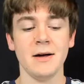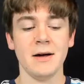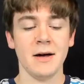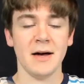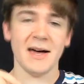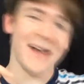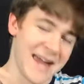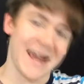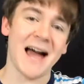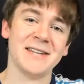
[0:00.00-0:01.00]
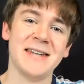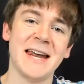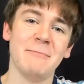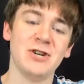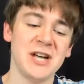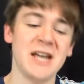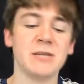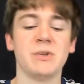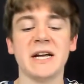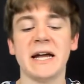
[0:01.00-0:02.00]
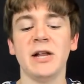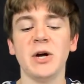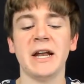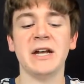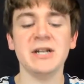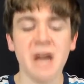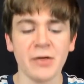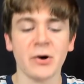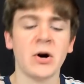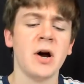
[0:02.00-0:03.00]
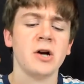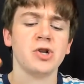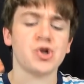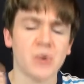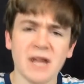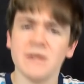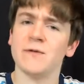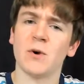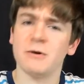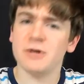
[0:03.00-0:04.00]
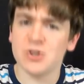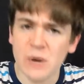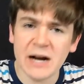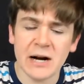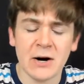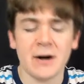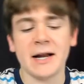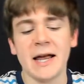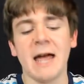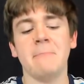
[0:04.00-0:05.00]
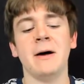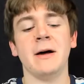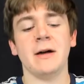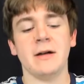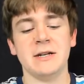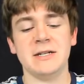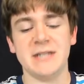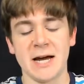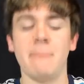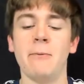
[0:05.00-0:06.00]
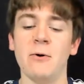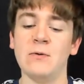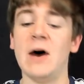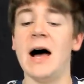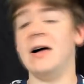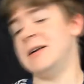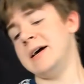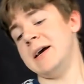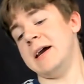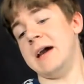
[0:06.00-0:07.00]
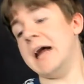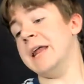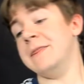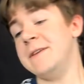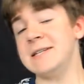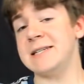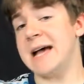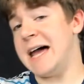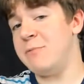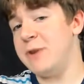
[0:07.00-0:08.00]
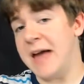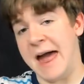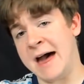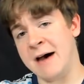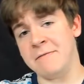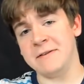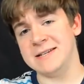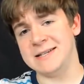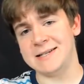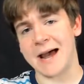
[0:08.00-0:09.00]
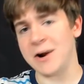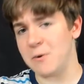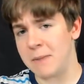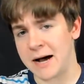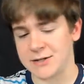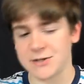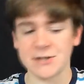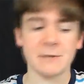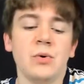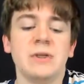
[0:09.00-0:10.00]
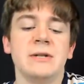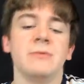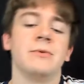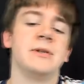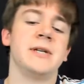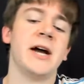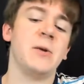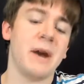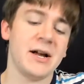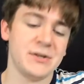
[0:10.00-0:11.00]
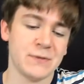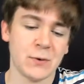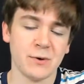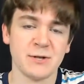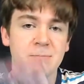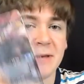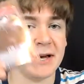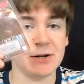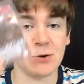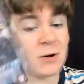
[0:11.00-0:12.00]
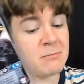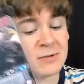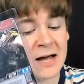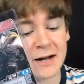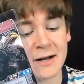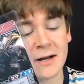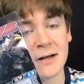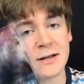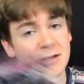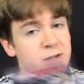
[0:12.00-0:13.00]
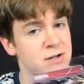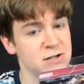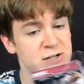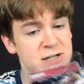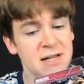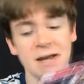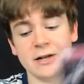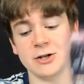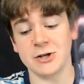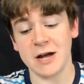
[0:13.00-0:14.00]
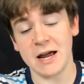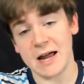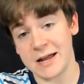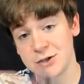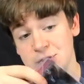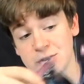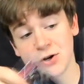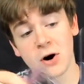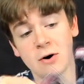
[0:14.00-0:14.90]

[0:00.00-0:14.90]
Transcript: Hey guys, Nanomachines, and we're taking a look at another Transformers trading card game deck profile. And this time we have Dinobots. Dinobots, of course, plays Grimlock, Sludge, and Snarl,